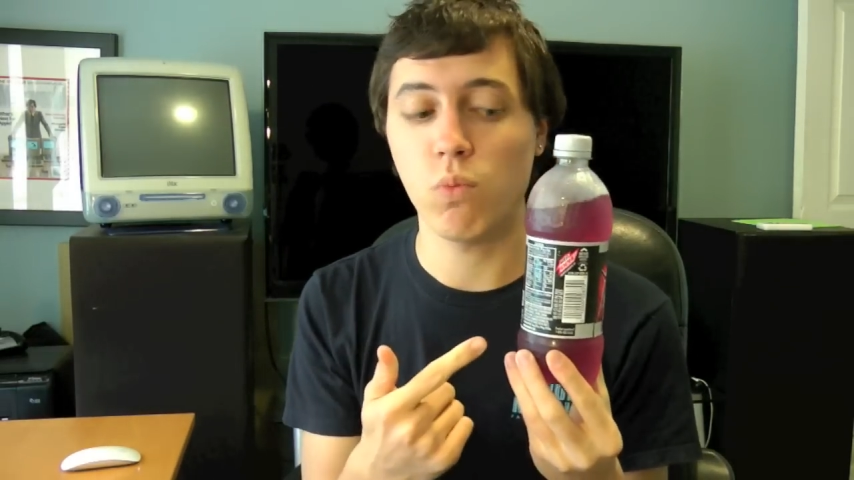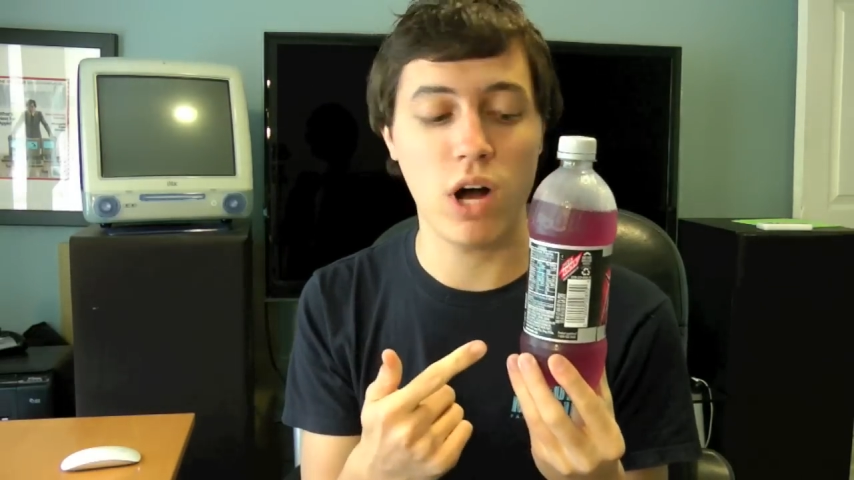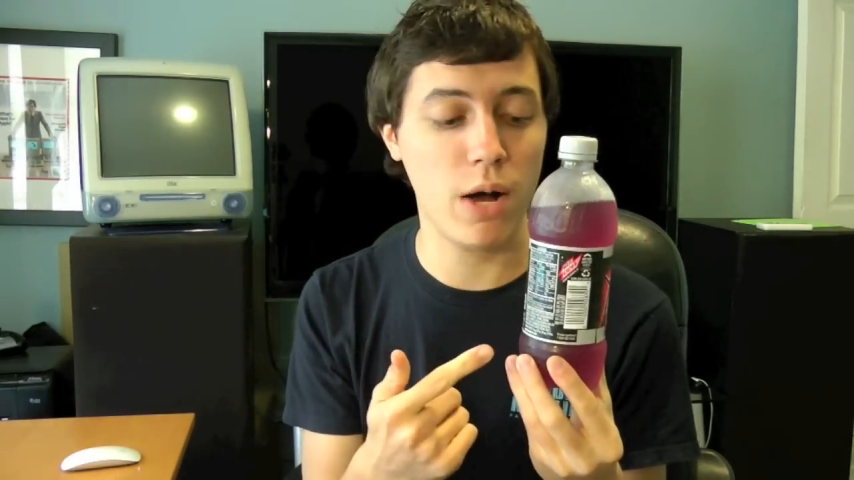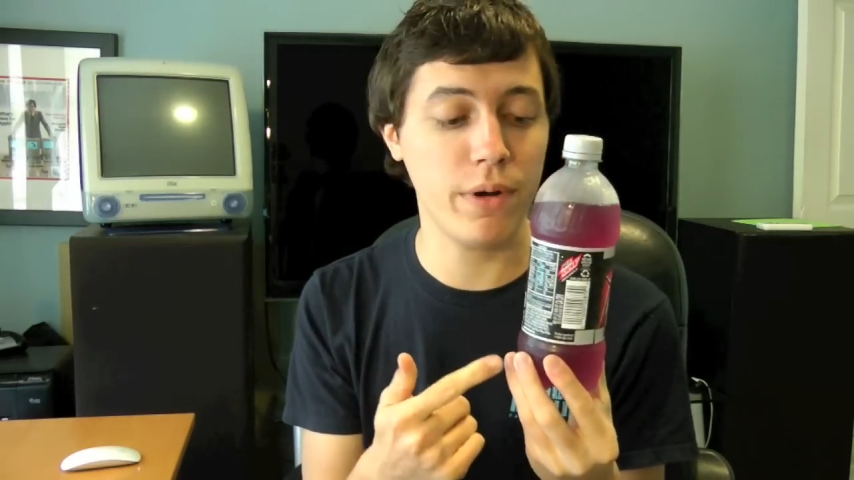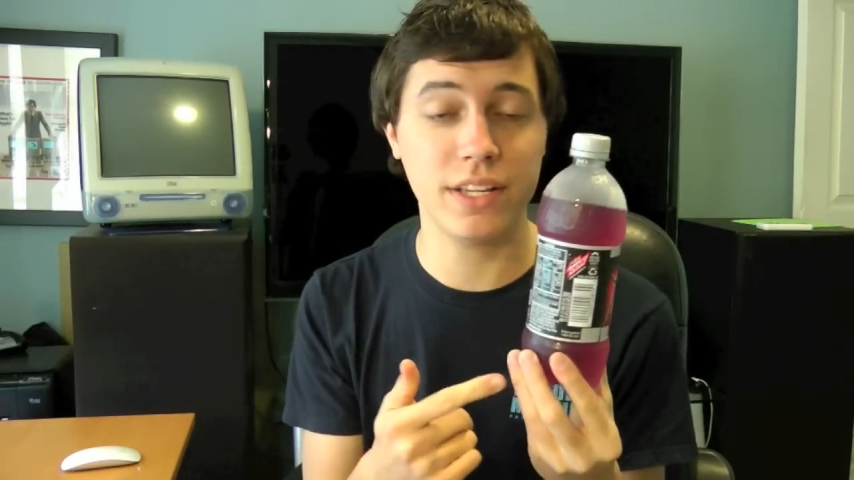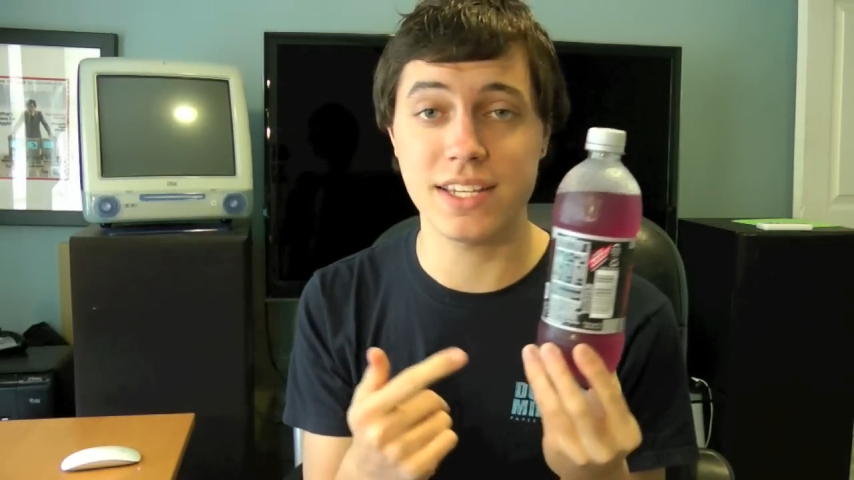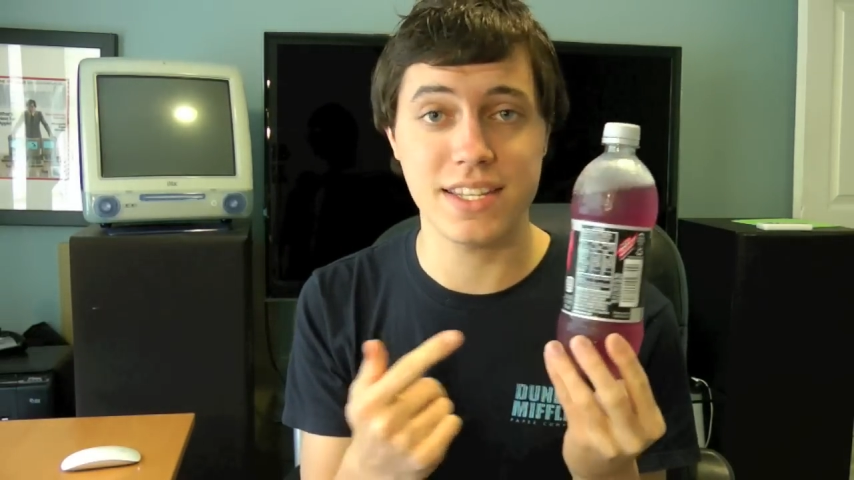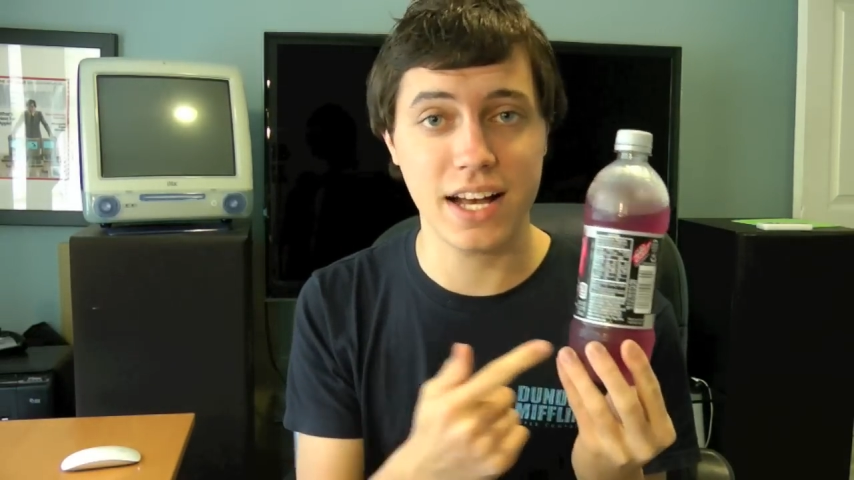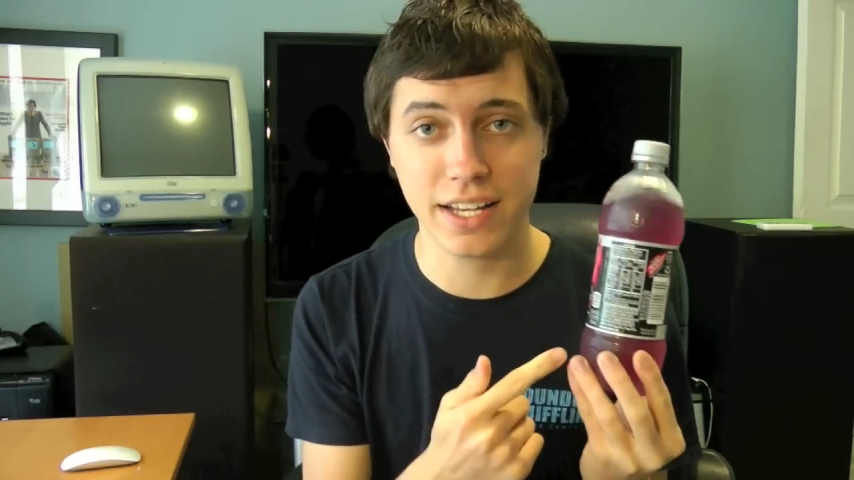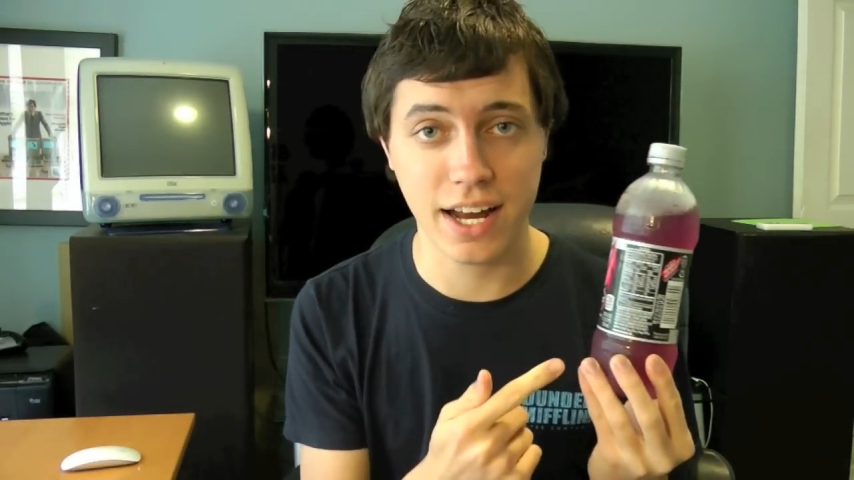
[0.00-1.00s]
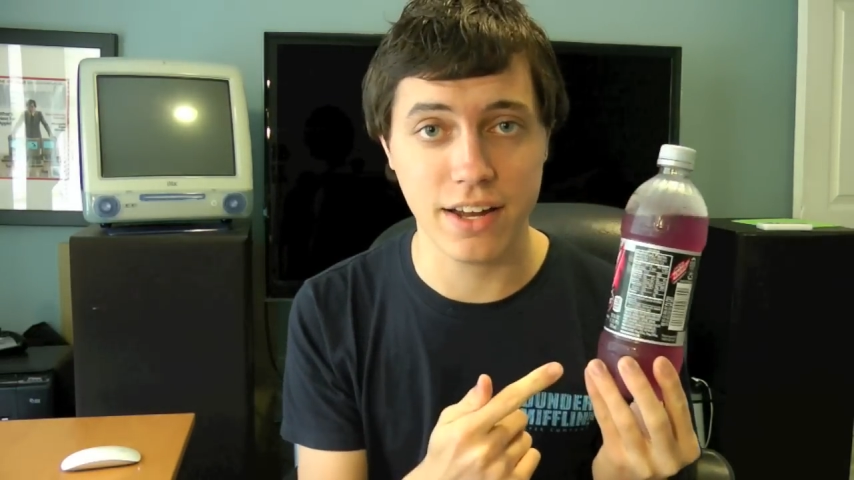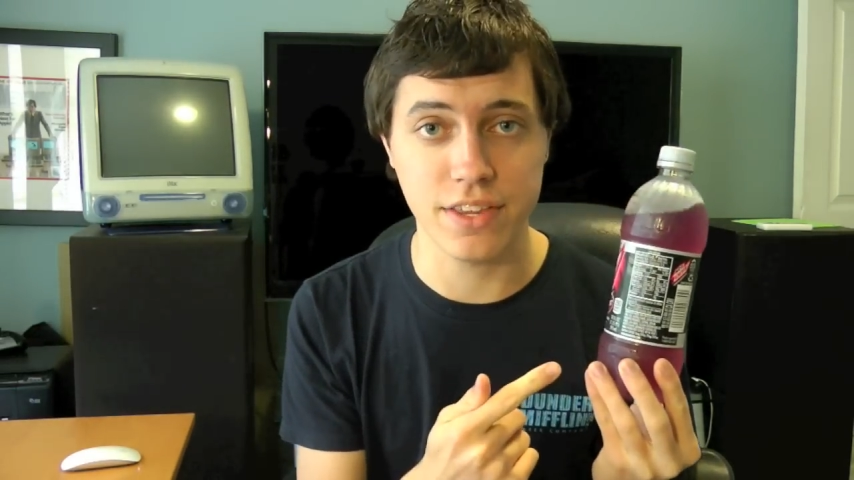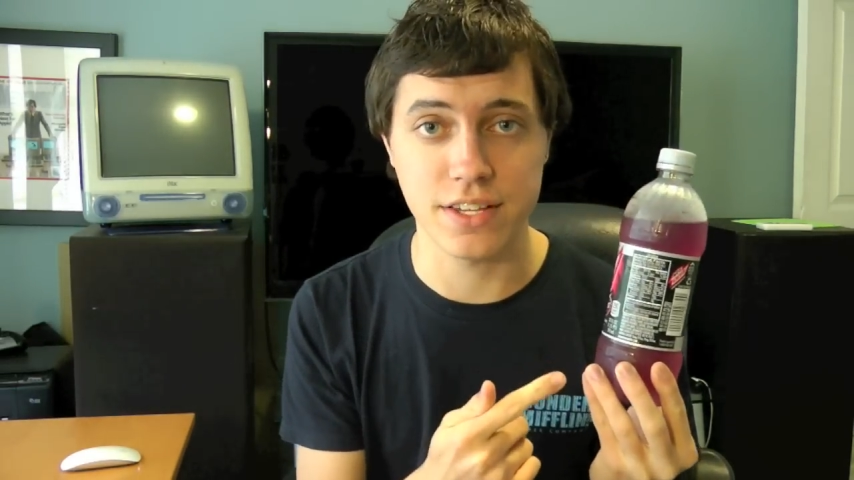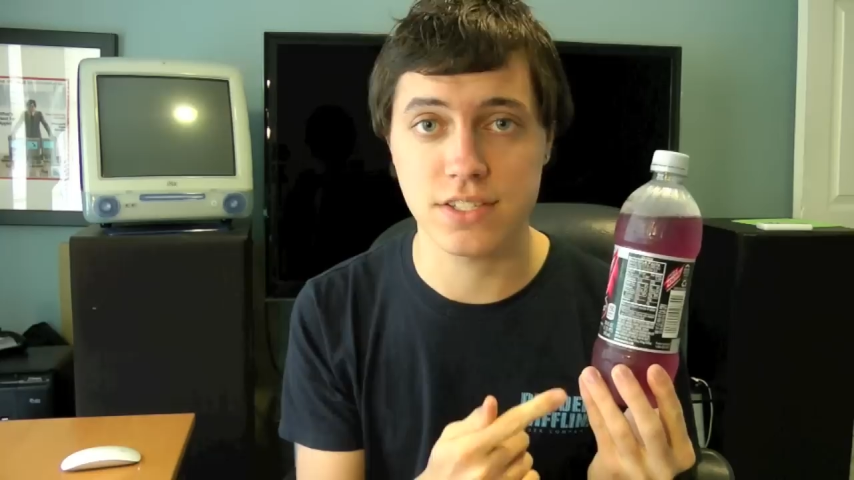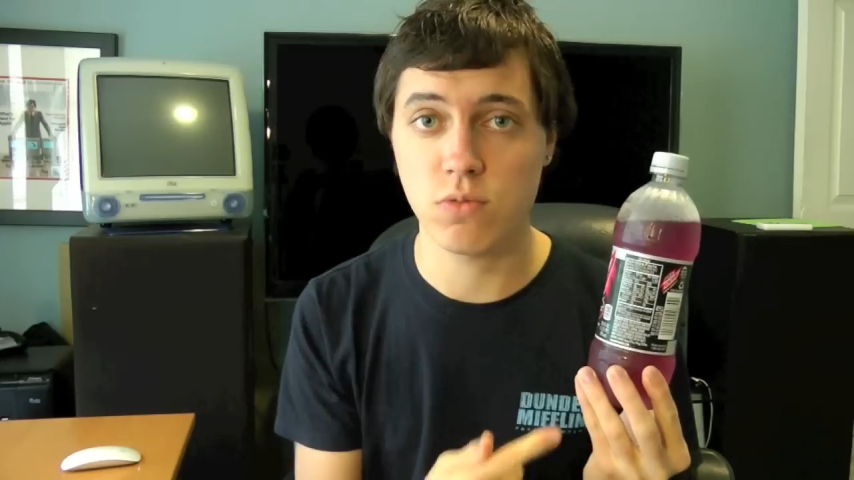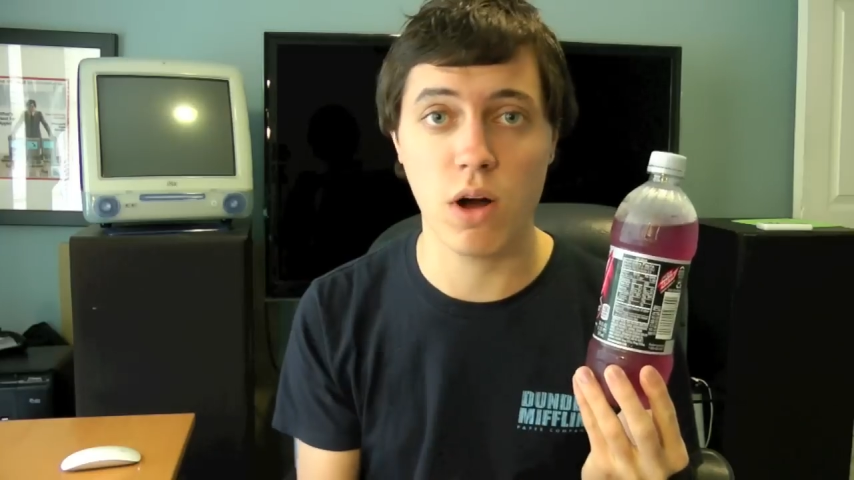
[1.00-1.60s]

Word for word: Wawa does not carry this.